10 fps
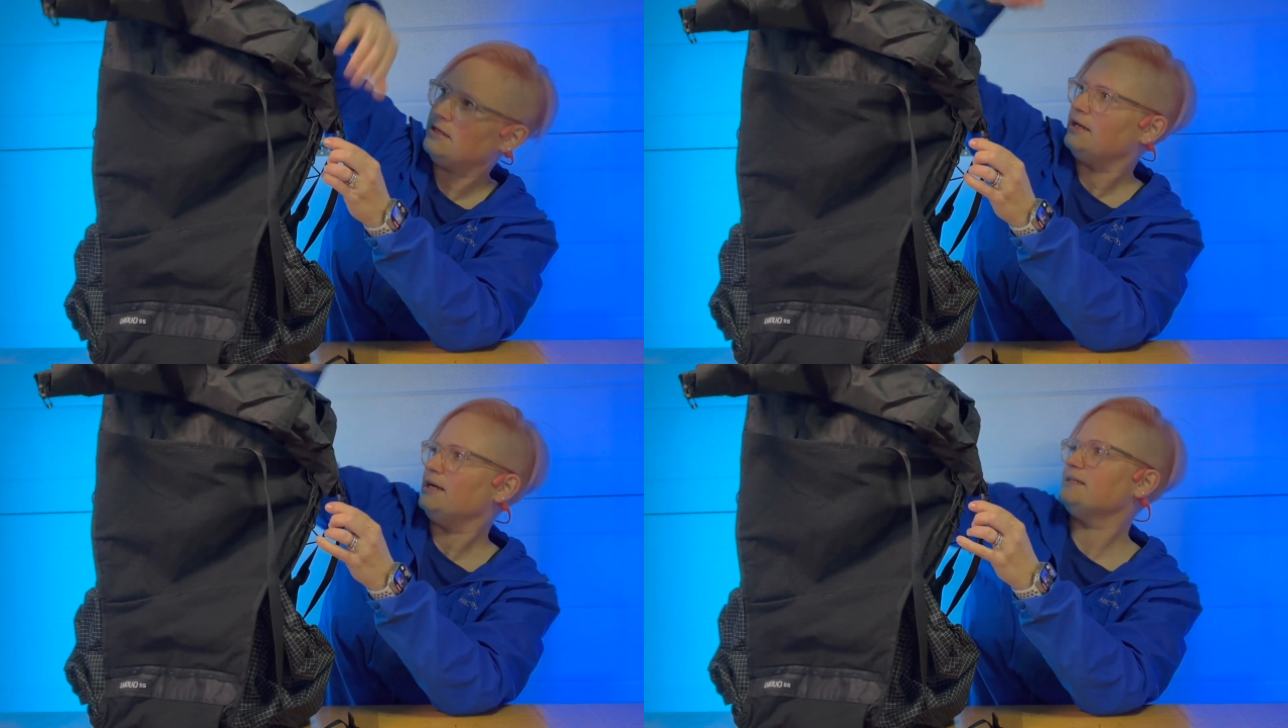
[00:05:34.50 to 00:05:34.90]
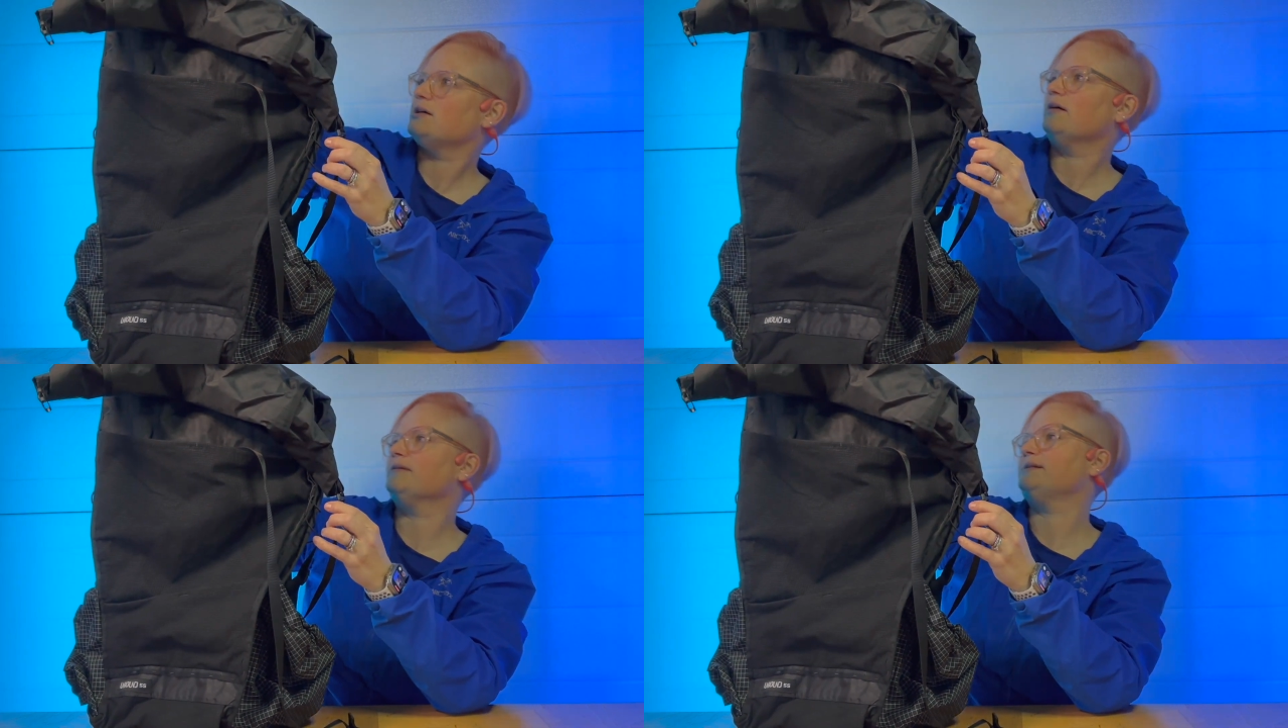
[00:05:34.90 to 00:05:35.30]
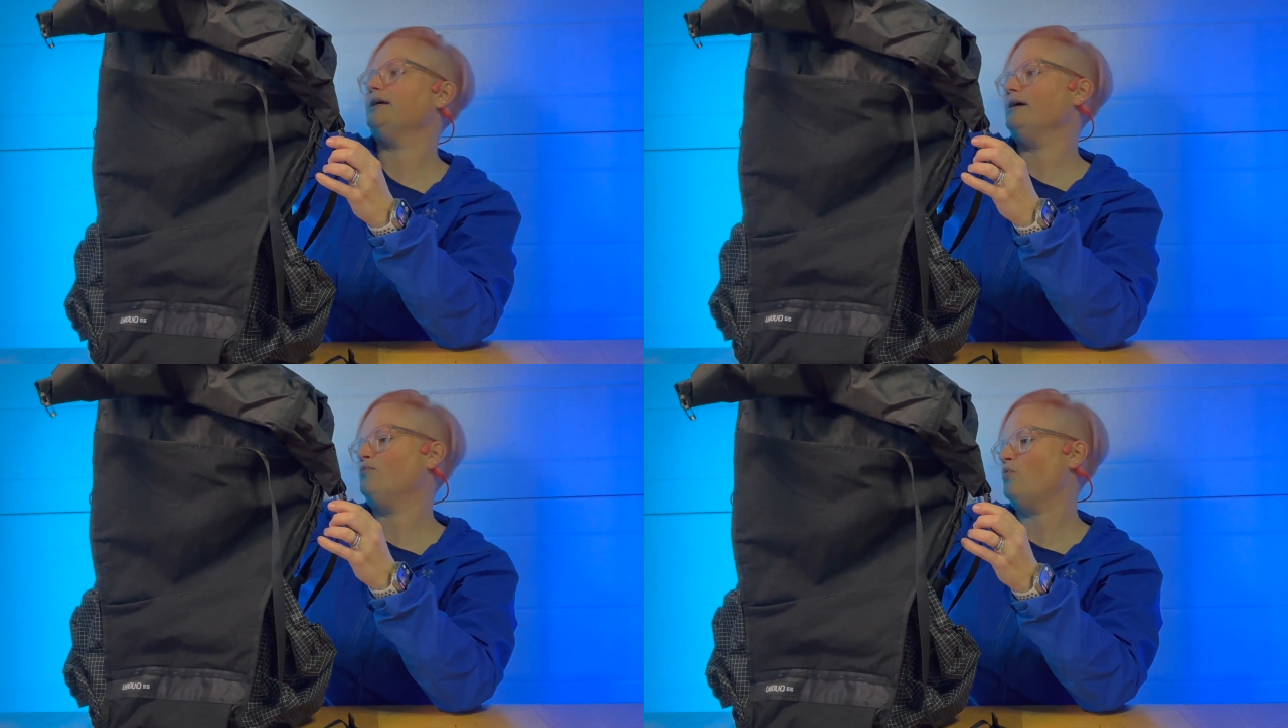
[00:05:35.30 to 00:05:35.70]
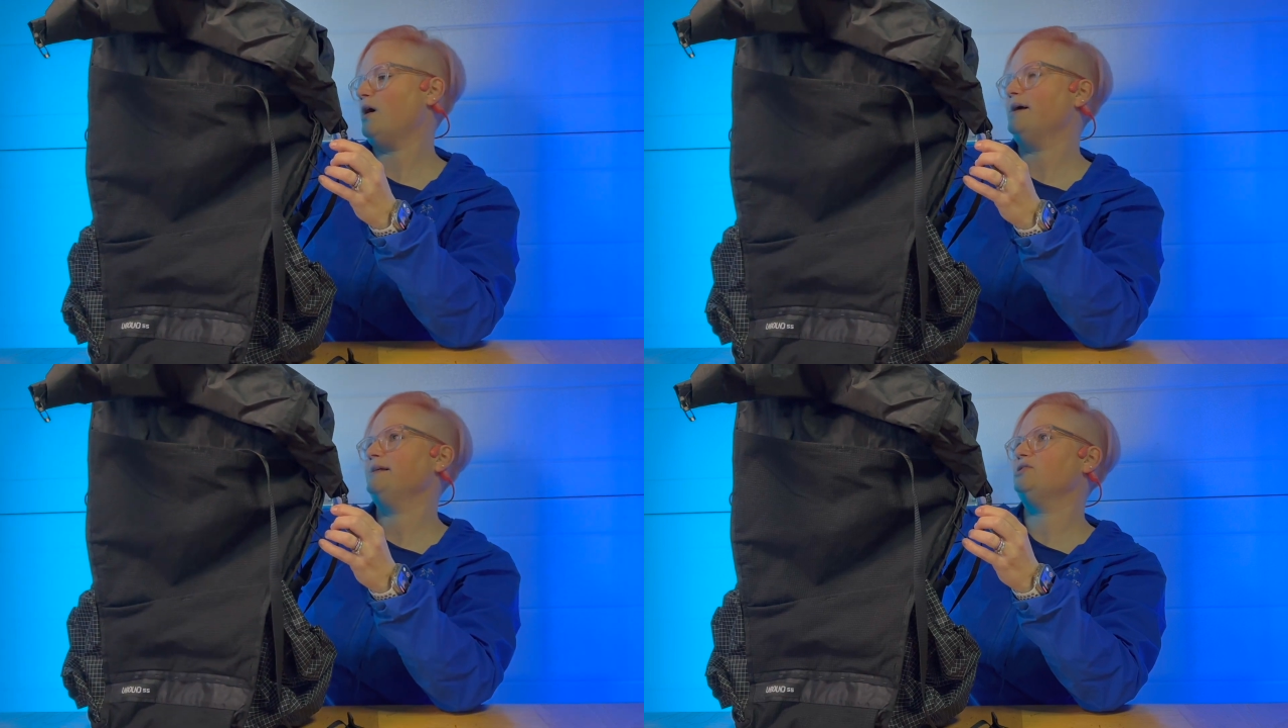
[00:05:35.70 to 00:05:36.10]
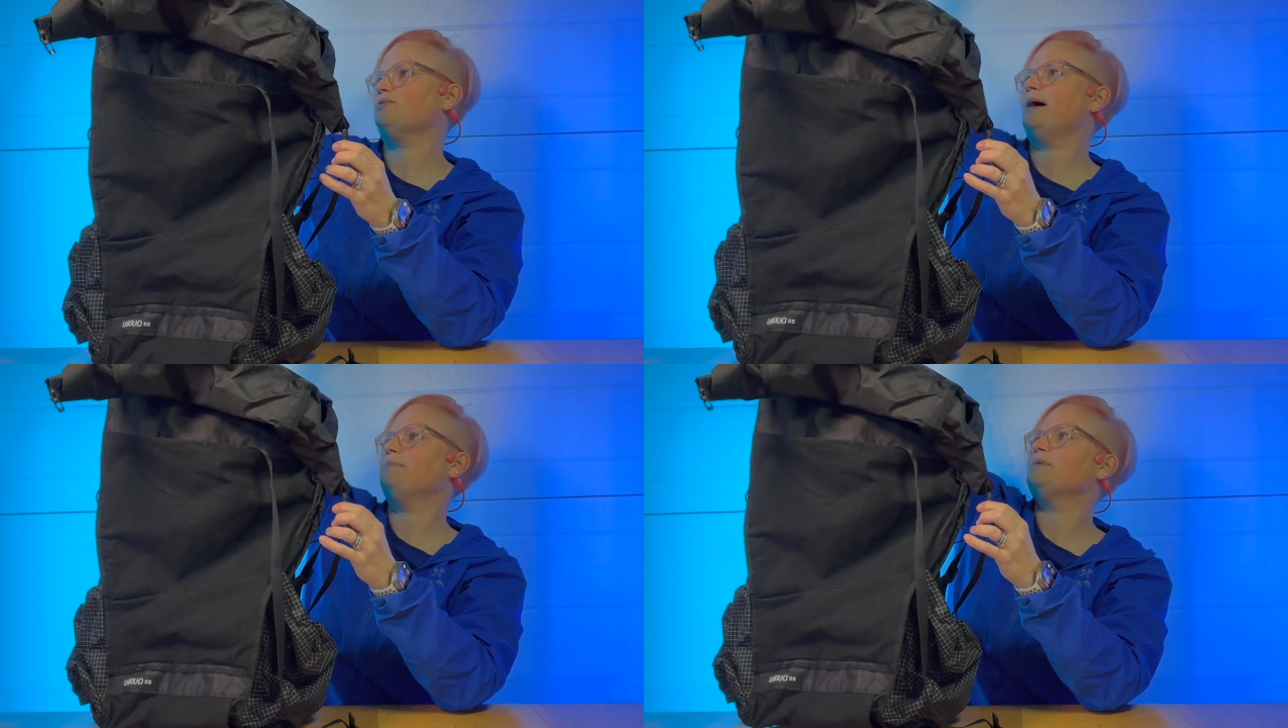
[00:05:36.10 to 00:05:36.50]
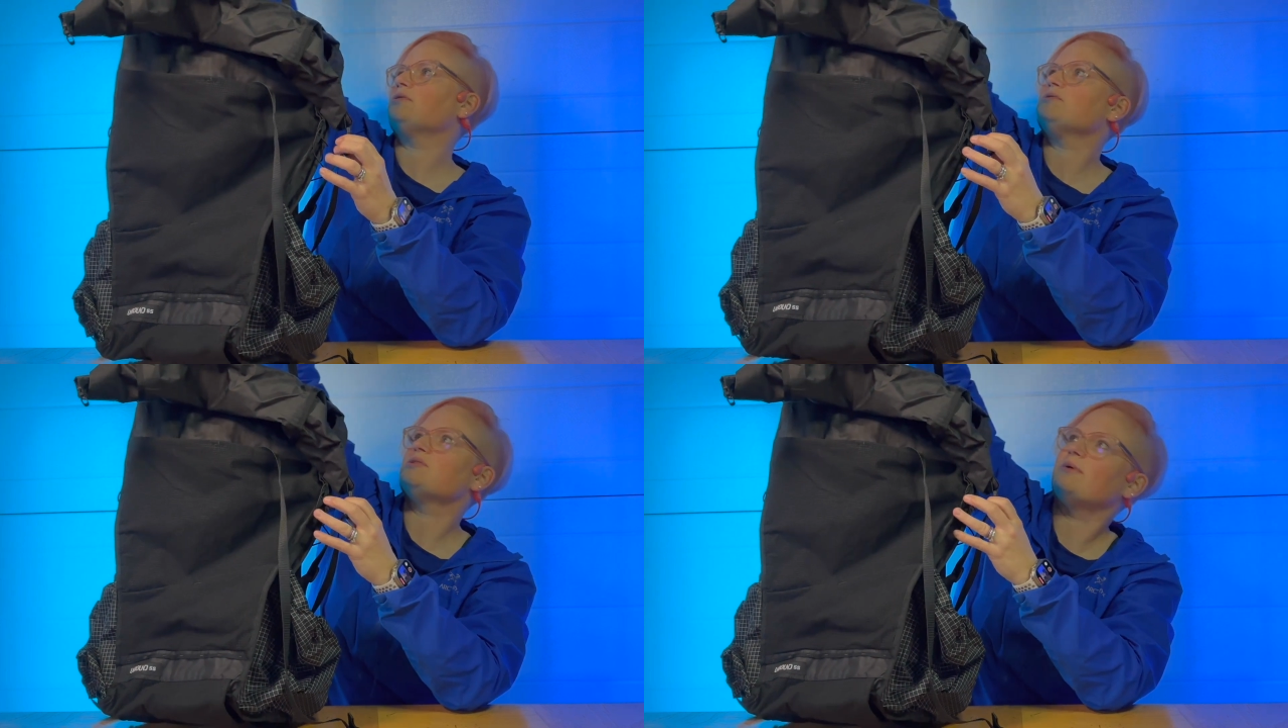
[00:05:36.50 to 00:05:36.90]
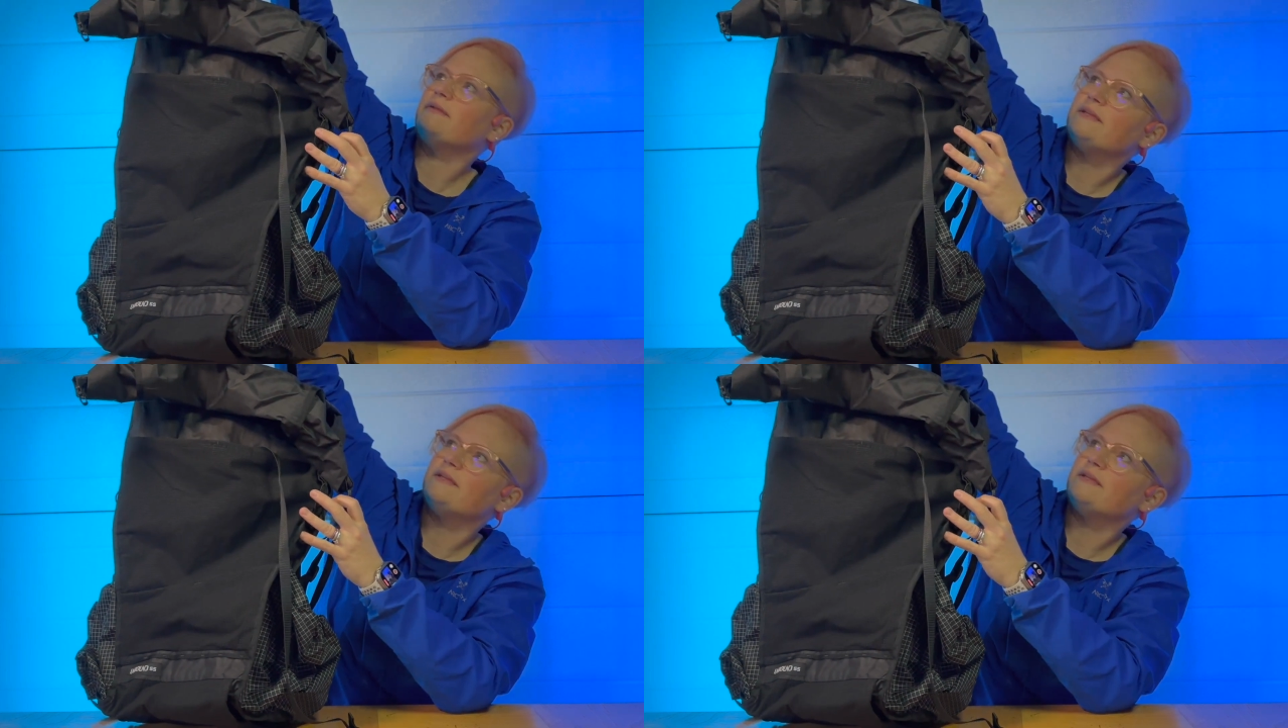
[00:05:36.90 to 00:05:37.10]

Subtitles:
It's got the same Y strap that goes around the